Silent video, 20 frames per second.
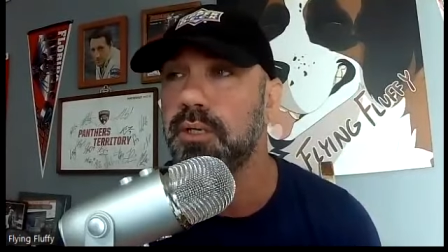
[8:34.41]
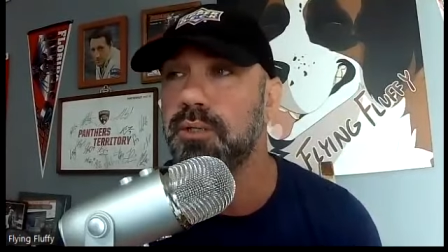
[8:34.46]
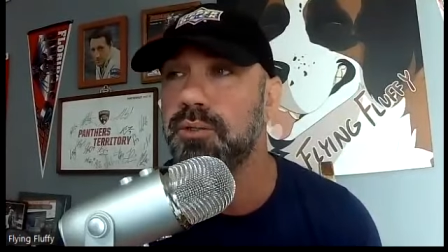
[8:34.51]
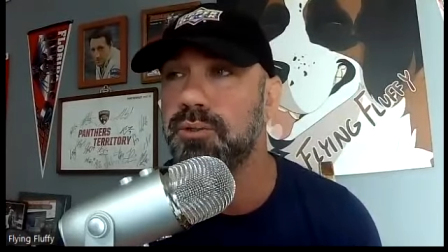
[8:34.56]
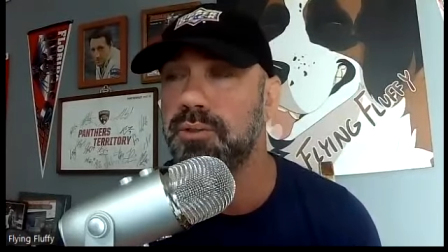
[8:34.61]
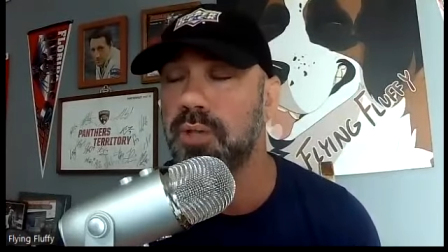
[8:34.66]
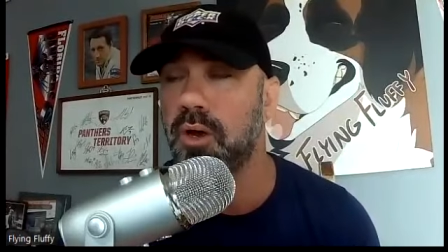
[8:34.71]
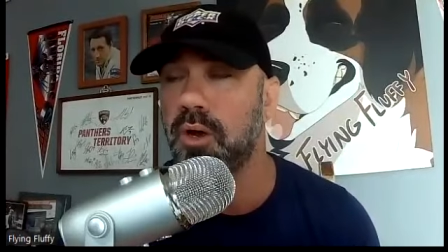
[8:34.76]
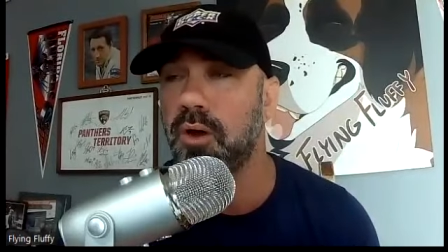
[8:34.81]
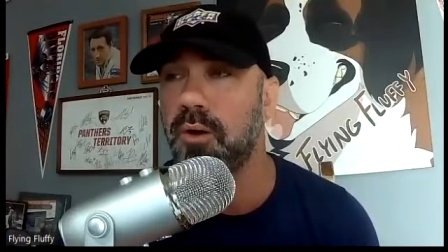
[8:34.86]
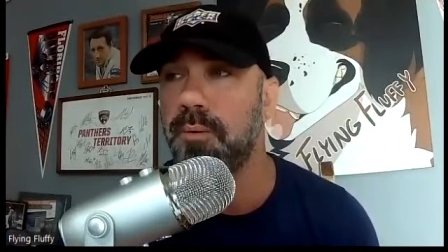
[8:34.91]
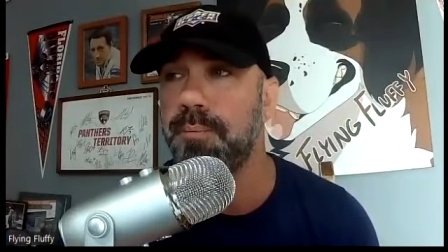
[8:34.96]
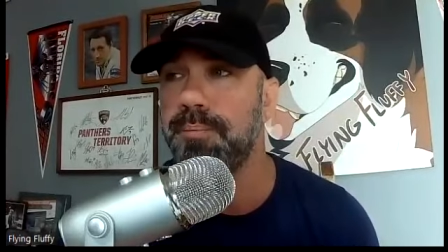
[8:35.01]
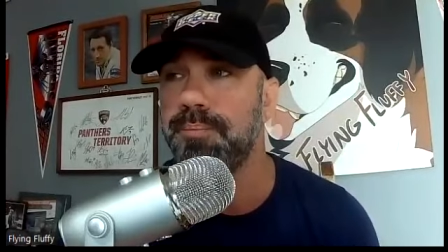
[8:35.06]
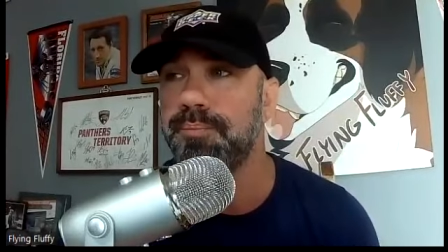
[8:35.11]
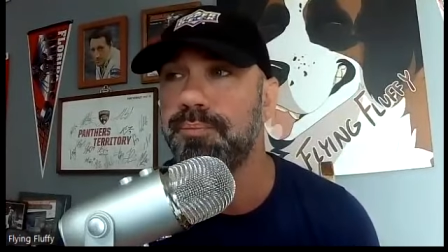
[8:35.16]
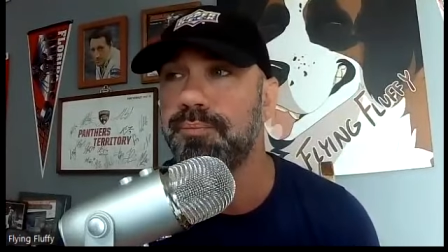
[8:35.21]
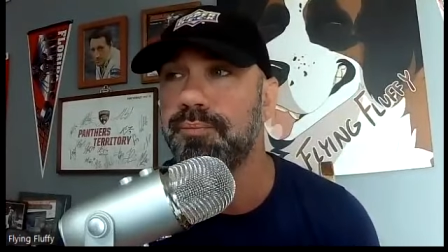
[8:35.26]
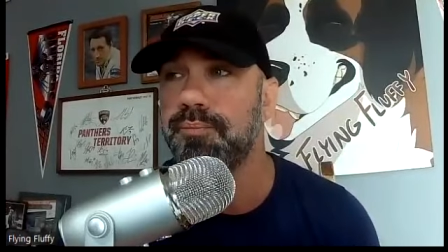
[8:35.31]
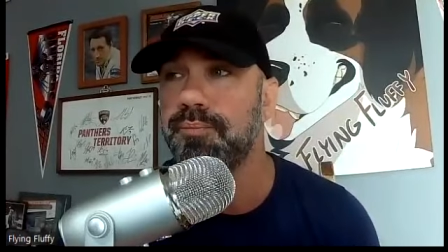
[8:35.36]
So
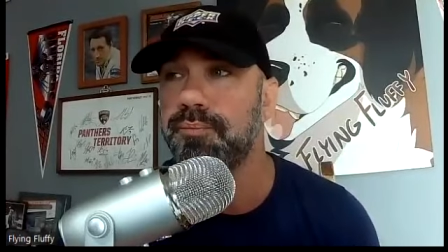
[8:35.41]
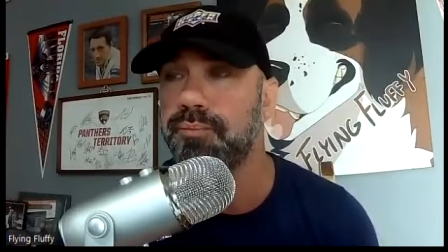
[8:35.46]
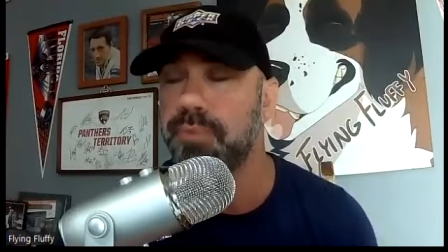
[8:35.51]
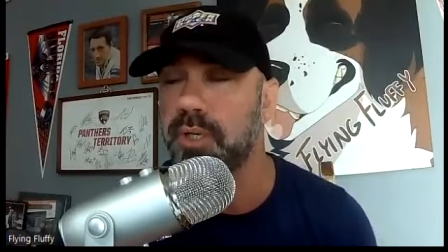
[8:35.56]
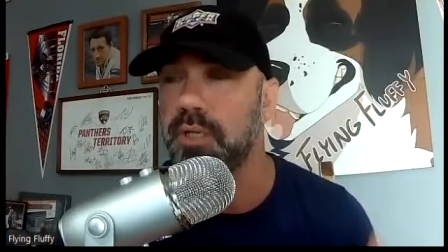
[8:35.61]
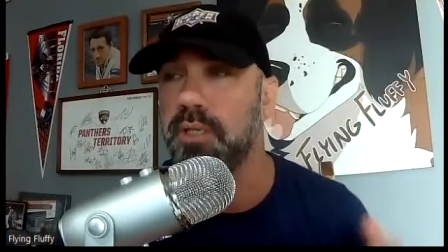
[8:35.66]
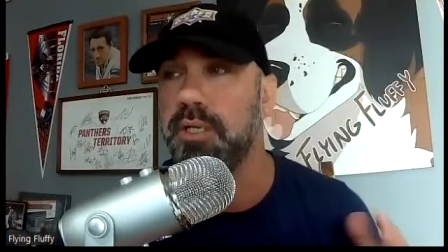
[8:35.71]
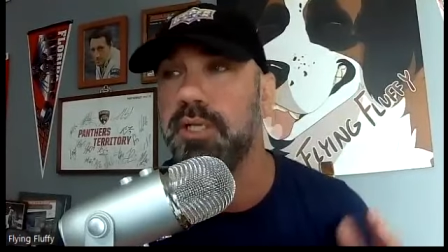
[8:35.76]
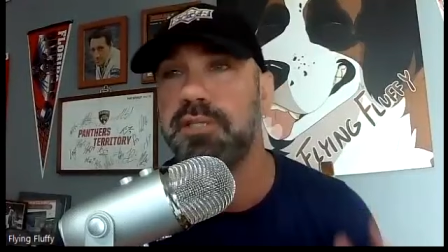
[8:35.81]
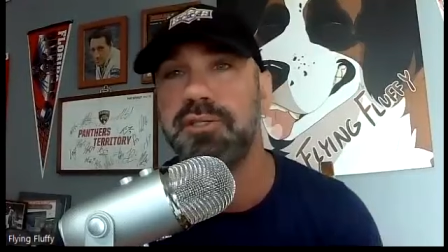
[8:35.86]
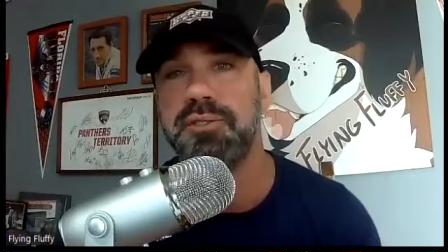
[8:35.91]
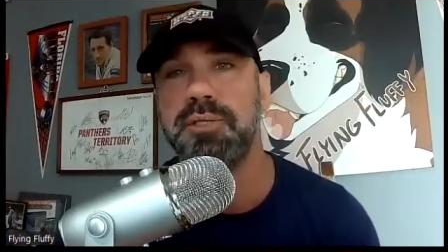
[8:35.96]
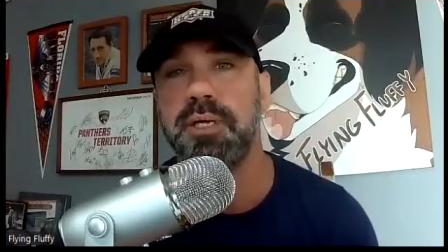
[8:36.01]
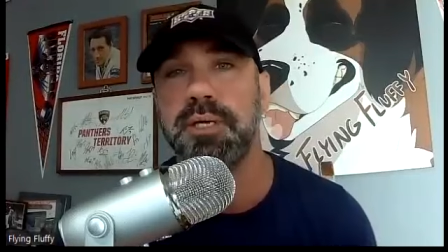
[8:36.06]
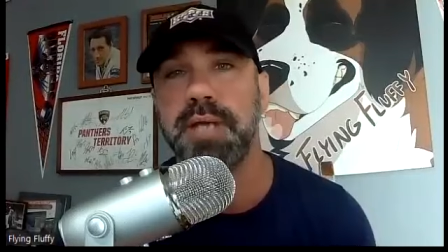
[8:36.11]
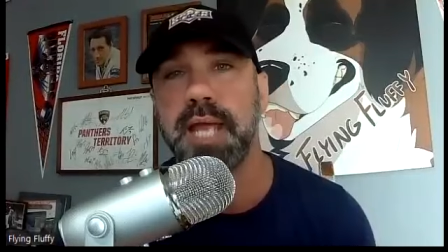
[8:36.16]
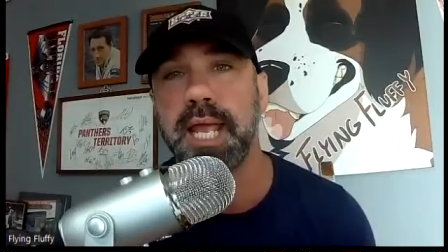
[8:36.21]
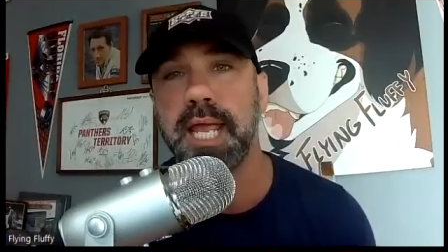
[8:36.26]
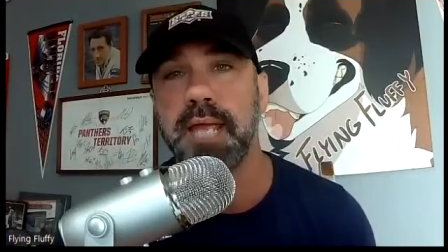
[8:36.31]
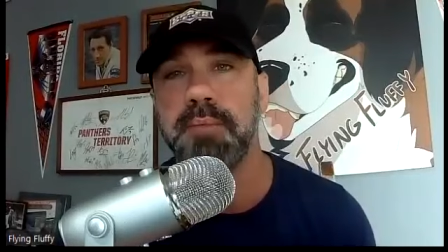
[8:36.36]
the list
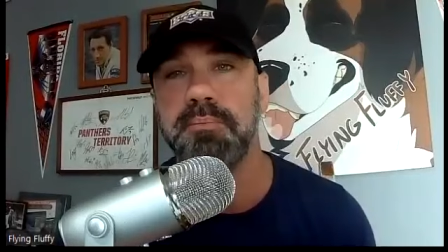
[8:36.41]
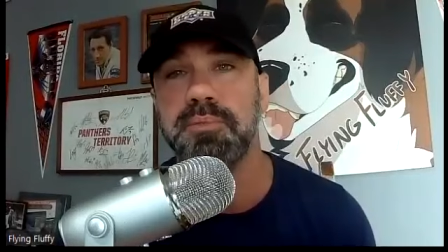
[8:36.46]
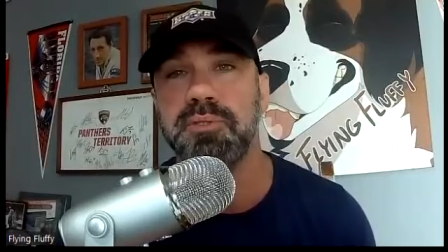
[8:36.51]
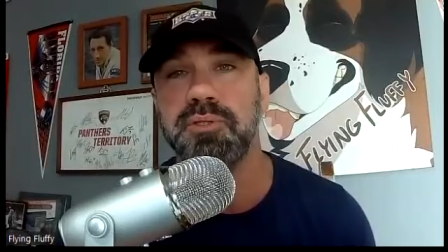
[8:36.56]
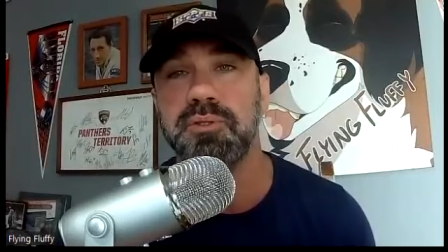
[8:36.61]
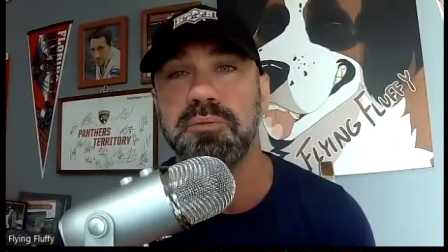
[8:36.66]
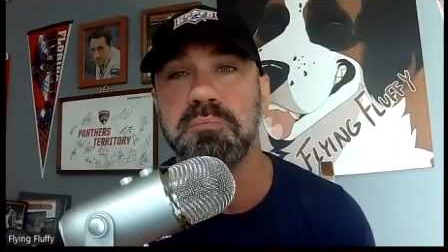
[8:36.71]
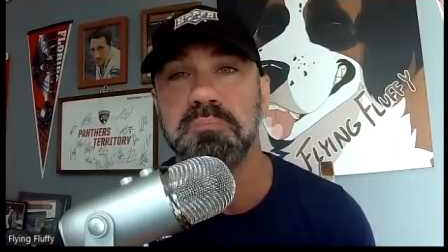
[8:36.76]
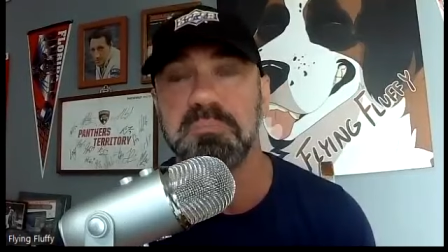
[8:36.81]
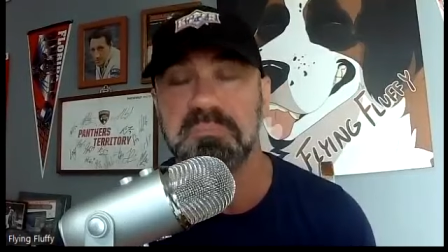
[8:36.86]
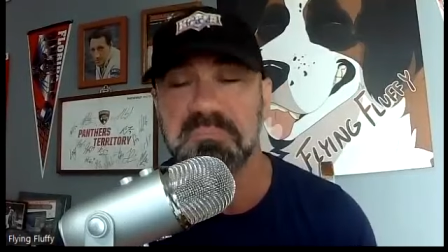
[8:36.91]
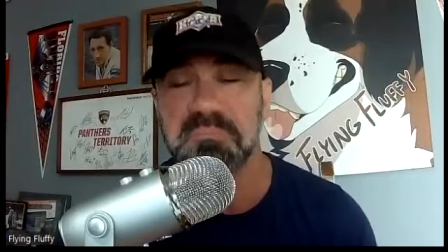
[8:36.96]
of names,